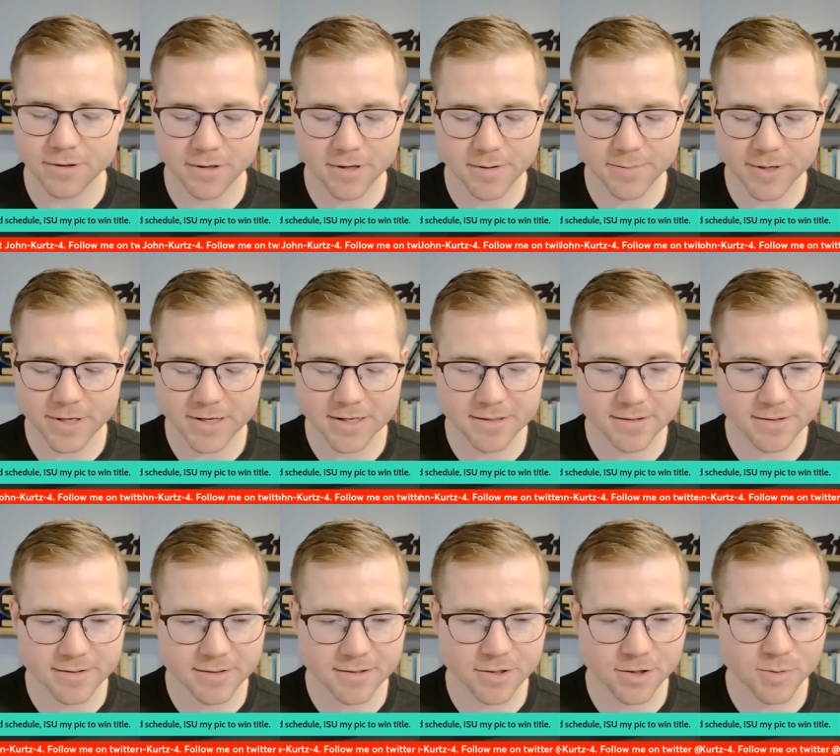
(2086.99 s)
I mean, it's
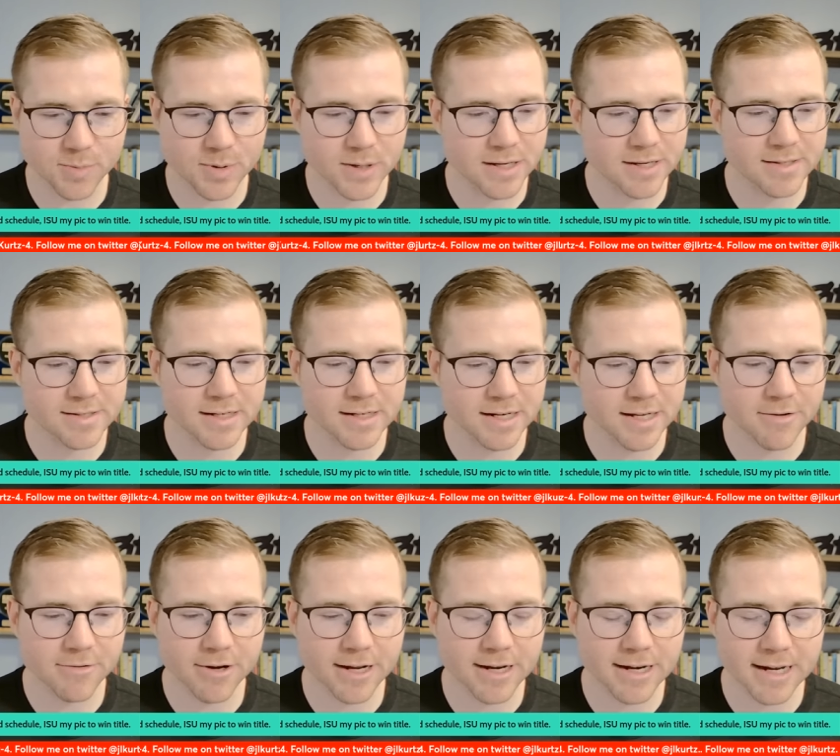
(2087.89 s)
as good a pick as any
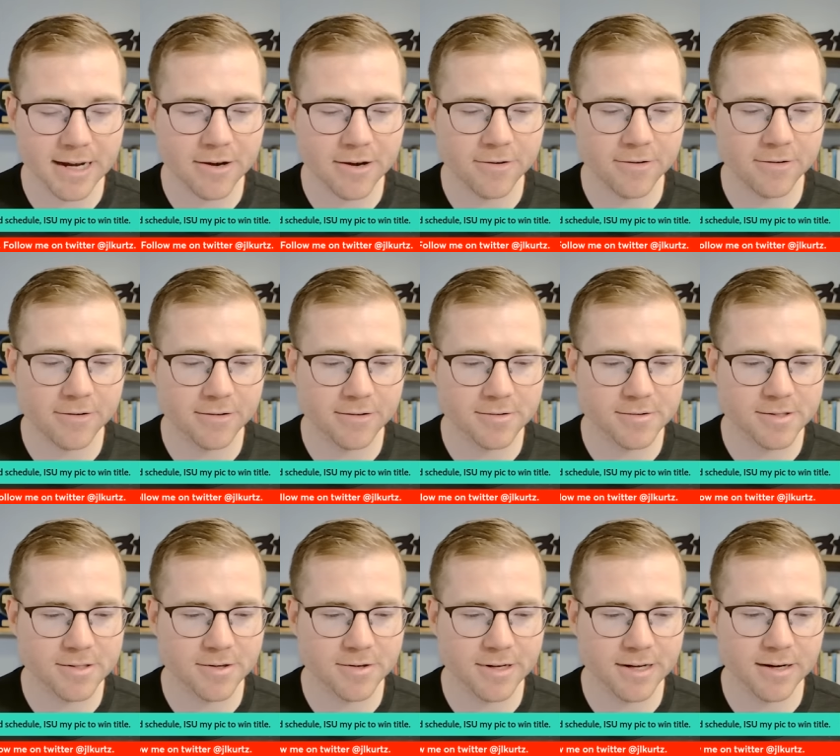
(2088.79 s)
right now.
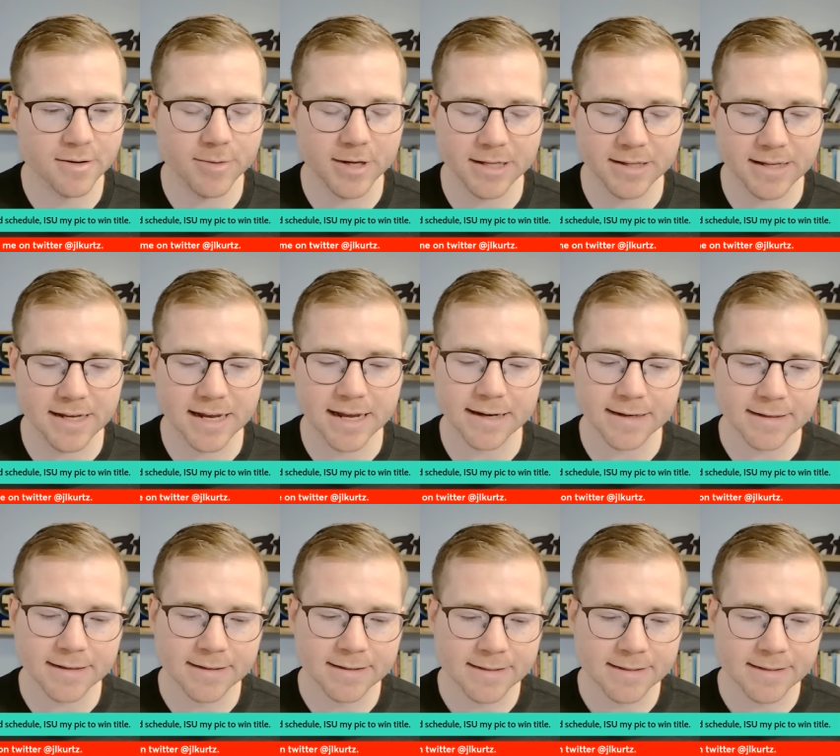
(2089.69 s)
There's no doubt about that.